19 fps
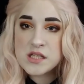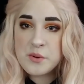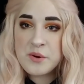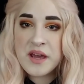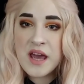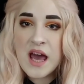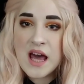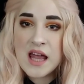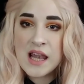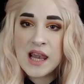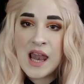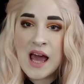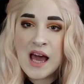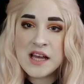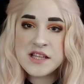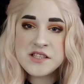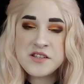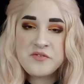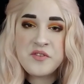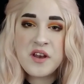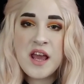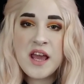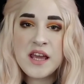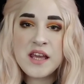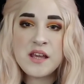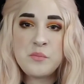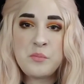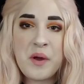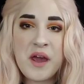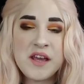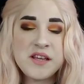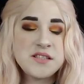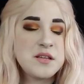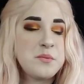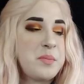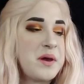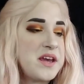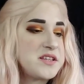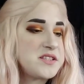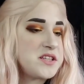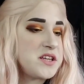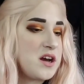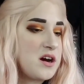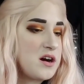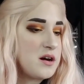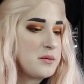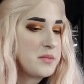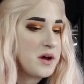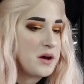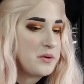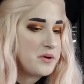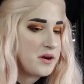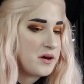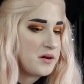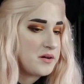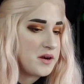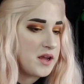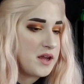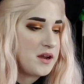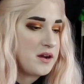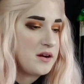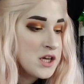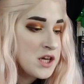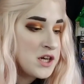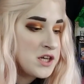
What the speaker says: we got lots of naked pasty arm going on here.